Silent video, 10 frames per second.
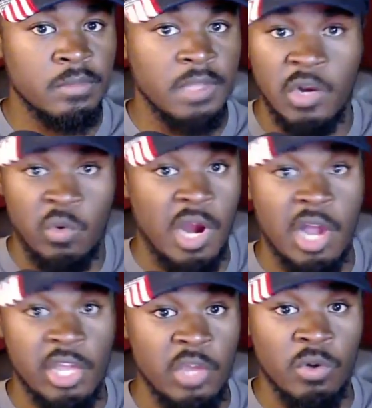Cry
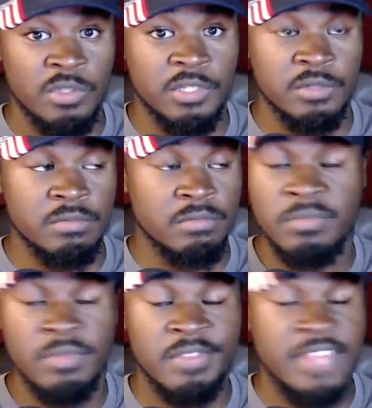all you want to.
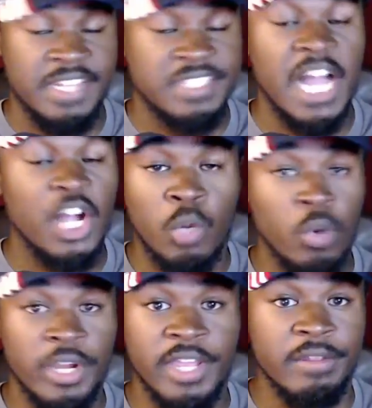That is not going to
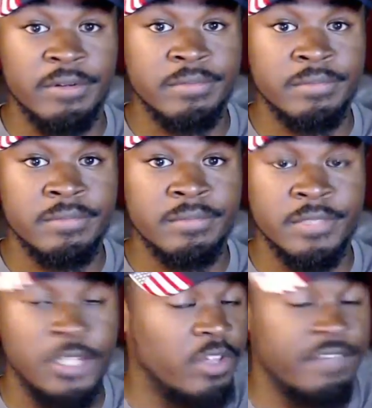work either.
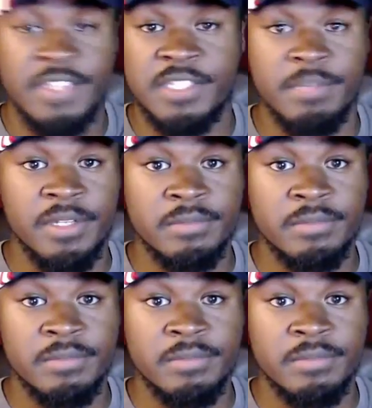No convincing me.